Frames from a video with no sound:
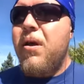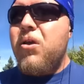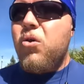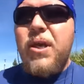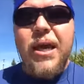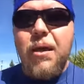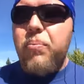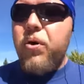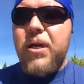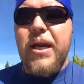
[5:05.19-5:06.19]
you can't
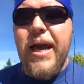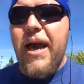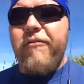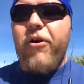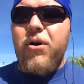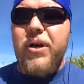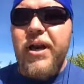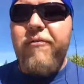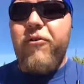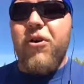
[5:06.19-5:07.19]
put in a half-hearted
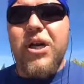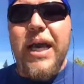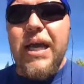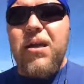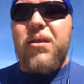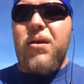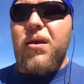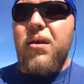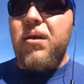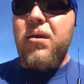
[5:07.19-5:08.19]
effort on anything.